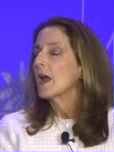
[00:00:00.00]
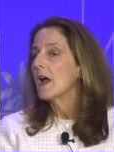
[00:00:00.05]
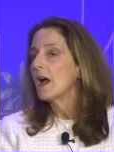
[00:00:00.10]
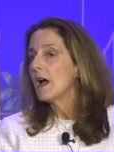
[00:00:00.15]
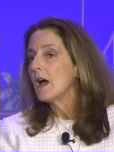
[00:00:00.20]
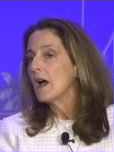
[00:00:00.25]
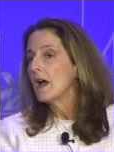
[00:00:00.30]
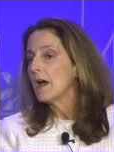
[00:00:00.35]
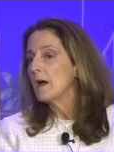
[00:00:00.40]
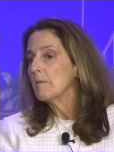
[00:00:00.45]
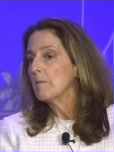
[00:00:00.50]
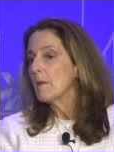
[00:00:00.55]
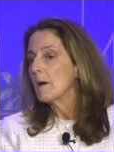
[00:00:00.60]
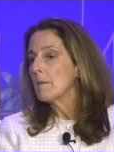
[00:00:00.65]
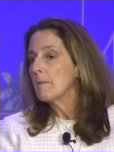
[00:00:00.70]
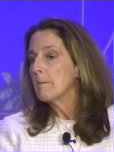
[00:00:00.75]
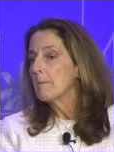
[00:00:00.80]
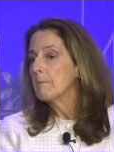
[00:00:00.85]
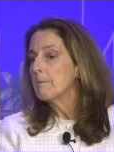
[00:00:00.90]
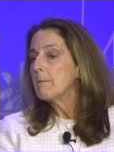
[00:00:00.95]
Um,
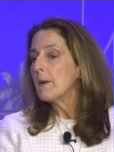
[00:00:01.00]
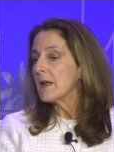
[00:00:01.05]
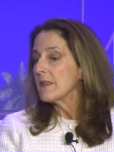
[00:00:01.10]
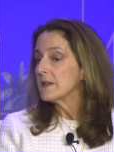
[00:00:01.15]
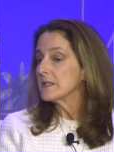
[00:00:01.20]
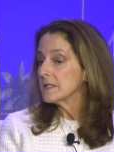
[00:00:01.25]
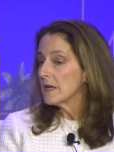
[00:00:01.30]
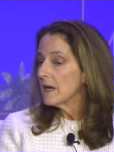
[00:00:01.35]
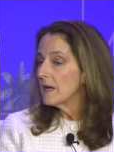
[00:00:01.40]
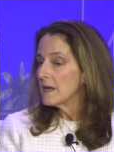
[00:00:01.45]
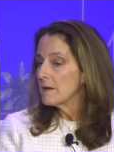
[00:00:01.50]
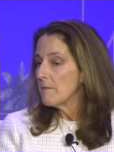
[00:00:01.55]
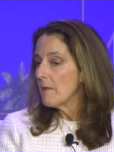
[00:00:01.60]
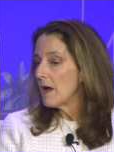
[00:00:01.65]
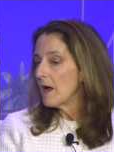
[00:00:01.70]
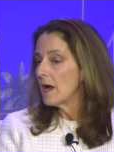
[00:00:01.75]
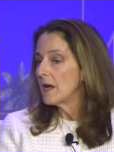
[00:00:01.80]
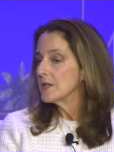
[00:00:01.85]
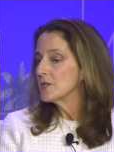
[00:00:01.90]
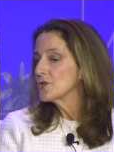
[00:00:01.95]
by the time
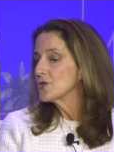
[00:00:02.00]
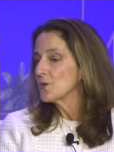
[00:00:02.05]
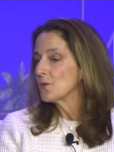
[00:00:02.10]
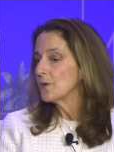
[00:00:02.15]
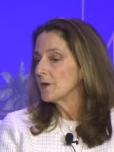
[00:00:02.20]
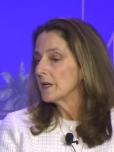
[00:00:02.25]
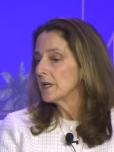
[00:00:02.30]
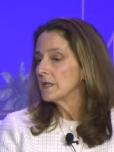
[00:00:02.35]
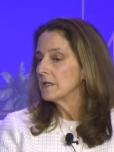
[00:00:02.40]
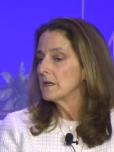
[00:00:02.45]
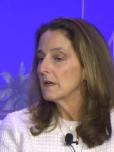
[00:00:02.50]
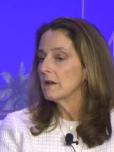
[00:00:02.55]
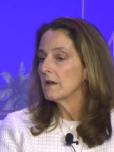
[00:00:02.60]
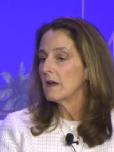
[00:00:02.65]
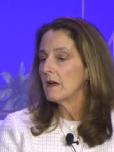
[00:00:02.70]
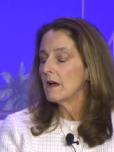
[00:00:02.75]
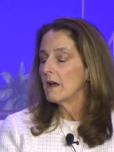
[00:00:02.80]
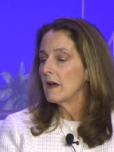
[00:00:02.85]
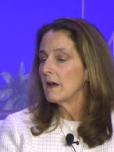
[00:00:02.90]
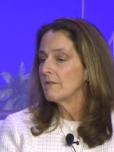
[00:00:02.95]
I joined,
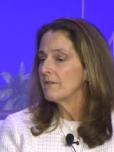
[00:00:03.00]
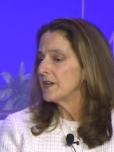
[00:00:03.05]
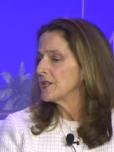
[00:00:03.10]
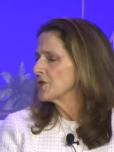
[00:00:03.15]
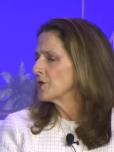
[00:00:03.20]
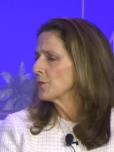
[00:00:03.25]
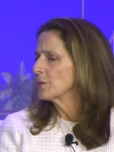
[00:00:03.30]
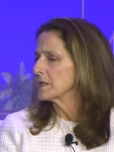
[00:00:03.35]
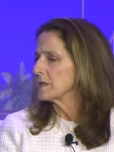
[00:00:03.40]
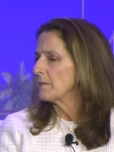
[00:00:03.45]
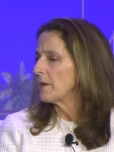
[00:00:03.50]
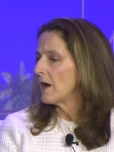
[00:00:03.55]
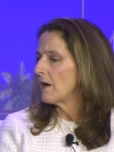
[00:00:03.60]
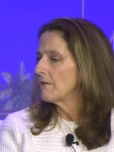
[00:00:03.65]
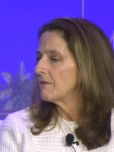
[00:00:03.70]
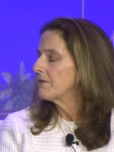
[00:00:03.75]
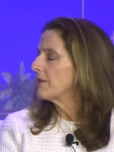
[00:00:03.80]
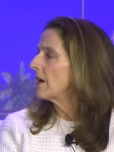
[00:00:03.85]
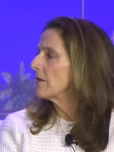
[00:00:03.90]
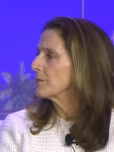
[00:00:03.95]
uh, venture was
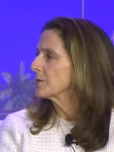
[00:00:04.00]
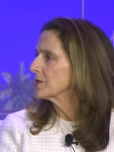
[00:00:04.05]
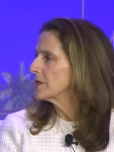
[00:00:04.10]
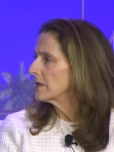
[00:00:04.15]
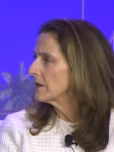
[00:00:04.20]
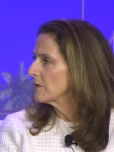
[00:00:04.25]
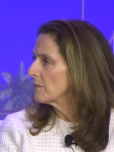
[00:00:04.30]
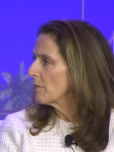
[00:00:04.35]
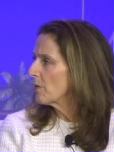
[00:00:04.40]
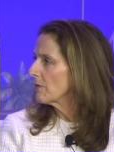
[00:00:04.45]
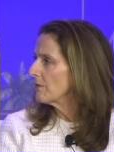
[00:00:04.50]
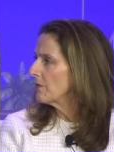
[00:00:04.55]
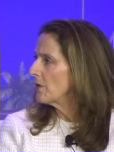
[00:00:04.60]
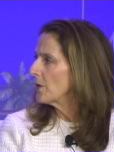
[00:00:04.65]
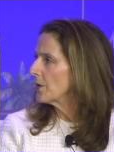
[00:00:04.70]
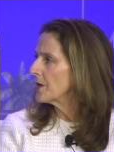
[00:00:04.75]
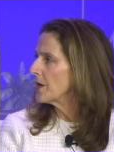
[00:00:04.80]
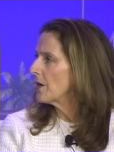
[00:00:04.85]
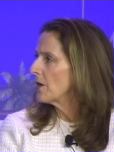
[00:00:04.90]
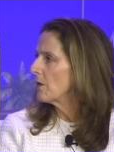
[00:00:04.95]
about 5% of the
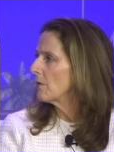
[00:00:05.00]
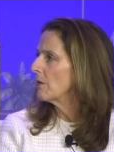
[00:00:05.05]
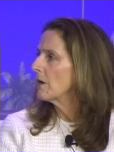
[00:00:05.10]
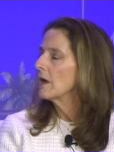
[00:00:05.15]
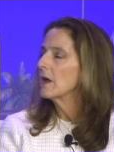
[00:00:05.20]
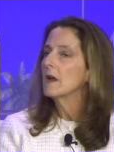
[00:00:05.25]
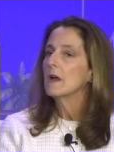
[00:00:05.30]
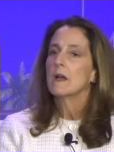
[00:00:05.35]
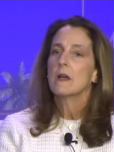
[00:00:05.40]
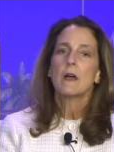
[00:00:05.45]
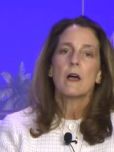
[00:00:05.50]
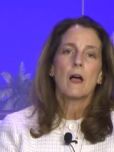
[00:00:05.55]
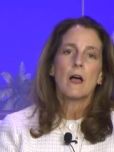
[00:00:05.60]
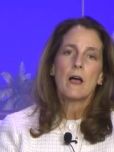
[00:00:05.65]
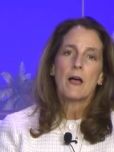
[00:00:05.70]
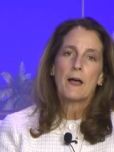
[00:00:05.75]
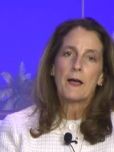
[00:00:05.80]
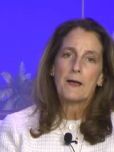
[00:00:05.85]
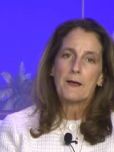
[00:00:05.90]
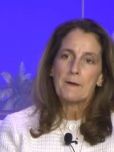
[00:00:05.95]
portfolio.
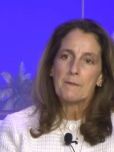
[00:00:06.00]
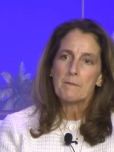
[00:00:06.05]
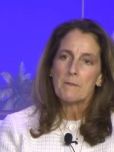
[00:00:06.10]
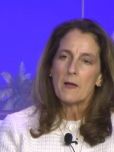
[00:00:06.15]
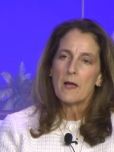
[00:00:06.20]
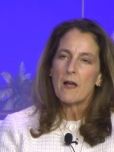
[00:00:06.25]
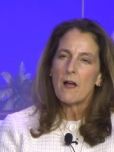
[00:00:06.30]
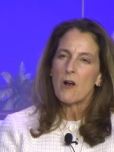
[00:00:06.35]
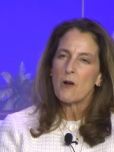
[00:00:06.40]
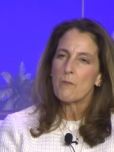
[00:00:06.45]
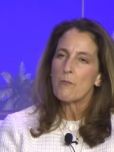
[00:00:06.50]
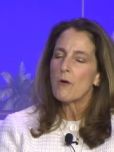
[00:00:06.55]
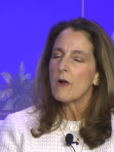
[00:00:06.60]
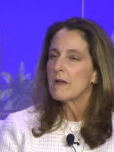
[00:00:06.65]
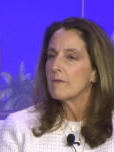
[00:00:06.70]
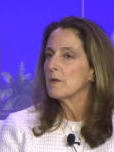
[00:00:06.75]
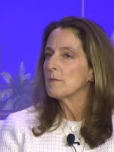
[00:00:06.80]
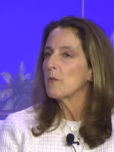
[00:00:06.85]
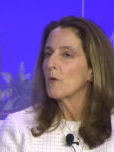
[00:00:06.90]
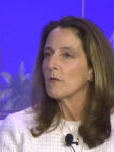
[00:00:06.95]
Um, our
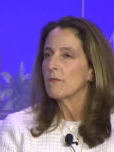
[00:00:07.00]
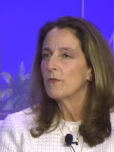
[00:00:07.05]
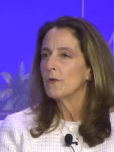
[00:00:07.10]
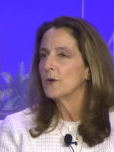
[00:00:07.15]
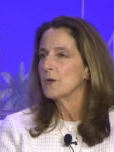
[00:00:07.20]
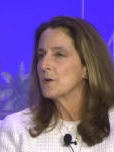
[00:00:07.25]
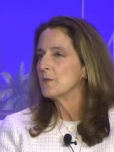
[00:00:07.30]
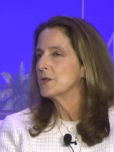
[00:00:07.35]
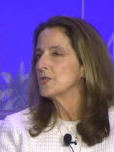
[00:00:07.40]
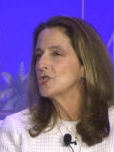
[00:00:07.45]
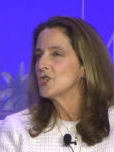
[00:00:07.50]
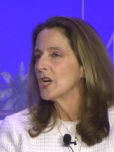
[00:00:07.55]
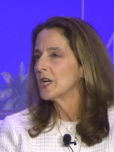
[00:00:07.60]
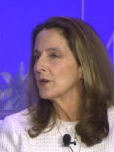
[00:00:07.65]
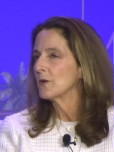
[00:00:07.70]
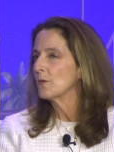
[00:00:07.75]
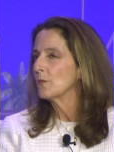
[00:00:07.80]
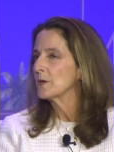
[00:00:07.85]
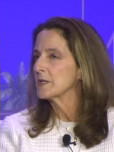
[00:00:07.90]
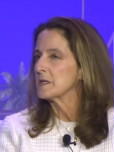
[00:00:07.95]
private portfolio in
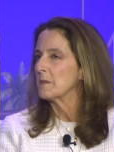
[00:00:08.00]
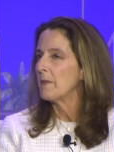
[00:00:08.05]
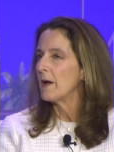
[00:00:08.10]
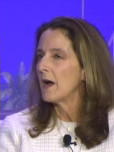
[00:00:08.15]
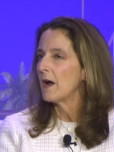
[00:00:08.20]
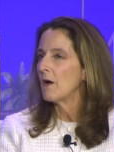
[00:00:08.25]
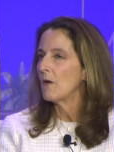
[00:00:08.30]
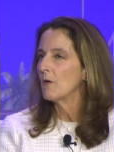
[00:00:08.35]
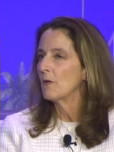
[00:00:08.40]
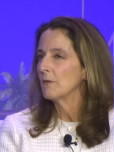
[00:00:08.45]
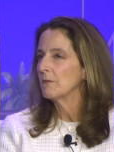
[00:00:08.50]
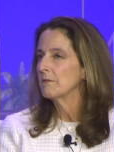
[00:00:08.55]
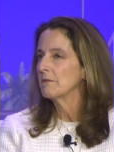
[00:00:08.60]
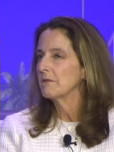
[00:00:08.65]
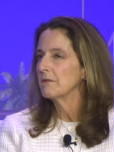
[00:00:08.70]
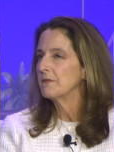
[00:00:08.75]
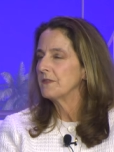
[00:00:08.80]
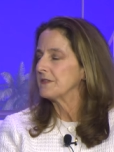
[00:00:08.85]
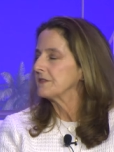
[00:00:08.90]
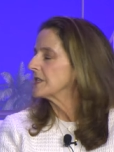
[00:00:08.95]
general was about
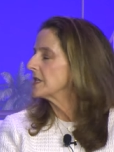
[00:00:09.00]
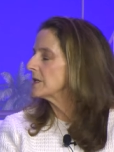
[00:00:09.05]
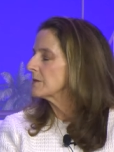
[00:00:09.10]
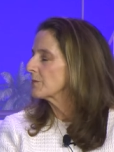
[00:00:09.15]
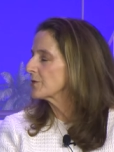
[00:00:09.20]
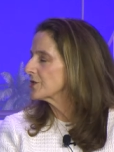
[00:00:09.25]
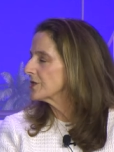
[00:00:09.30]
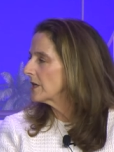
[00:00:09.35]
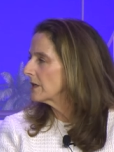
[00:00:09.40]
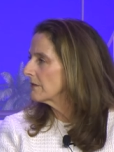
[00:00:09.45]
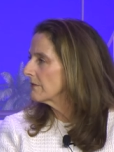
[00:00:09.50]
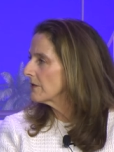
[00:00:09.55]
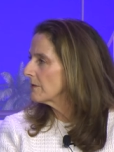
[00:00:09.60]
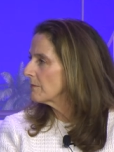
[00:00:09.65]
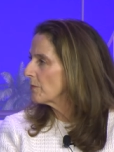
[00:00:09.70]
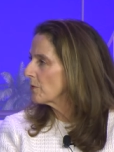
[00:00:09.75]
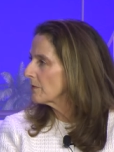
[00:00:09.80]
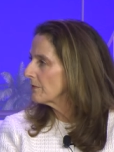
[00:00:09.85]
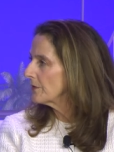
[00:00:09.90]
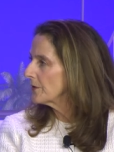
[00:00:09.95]
15% of the
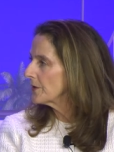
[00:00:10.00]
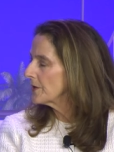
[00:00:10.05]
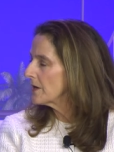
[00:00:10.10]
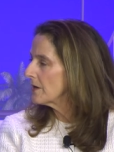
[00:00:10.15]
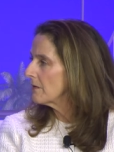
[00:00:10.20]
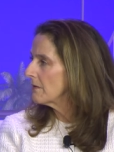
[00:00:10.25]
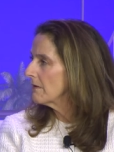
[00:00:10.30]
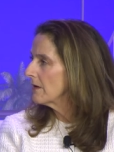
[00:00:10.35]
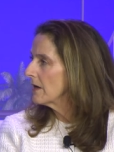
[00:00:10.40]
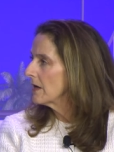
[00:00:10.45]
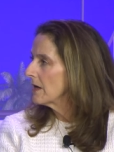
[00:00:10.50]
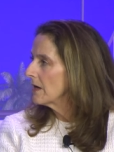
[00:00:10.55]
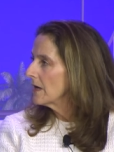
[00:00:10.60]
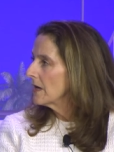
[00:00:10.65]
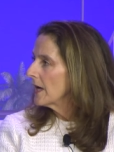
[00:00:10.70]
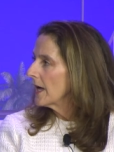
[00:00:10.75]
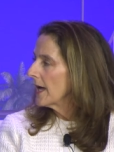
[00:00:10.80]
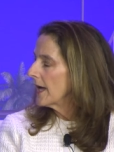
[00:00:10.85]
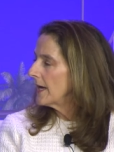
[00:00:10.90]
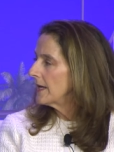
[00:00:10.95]
portfolio
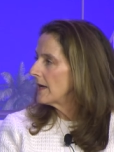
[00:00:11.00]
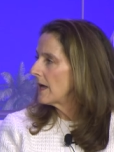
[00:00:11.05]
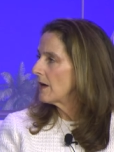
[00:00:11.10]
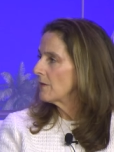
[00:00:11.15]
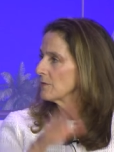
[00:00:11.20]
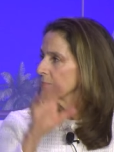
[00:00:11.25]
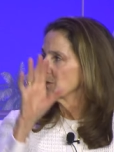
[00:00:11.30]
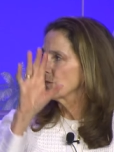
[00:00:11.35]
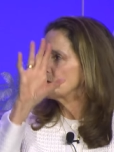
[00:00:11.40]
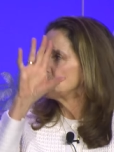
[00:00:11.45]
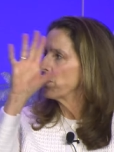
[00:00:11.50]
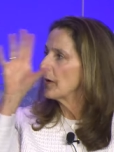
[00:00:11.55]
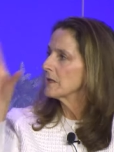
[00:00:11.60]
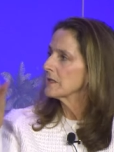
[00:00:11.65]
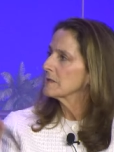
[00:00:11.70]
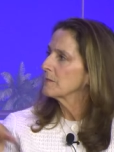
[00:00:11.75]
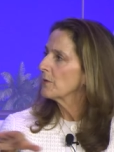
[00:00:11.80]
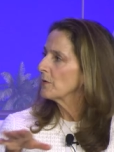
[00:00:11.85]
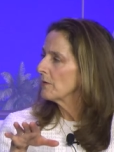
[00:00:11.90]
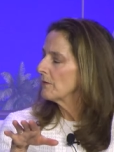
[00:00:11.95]
and I was
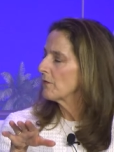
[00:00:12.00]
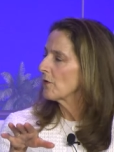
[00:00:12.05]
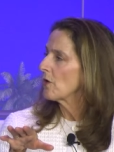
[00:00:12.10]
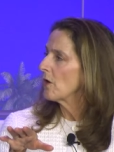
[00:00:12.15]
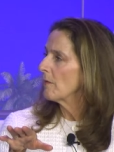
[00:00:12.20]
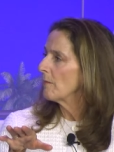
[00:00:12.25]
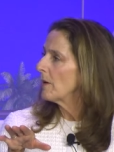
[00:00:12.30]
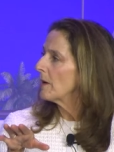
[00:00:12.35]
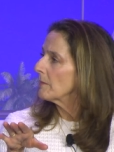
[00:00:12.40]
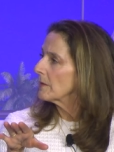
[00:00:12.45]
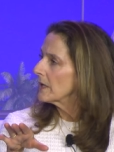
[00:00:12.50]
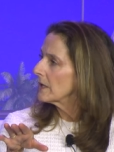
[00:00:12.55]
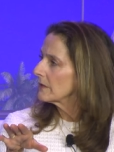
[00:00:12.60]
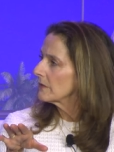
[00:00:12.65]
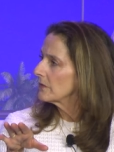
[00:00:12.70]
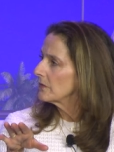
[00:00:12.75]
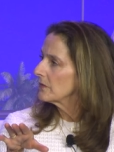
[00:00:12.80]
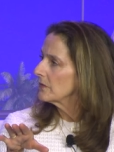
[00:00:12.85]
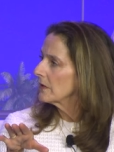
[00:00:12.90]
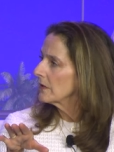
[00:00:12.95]
responsible for all
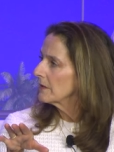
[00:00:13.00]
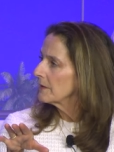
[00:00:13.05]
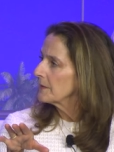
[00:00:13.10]
publics.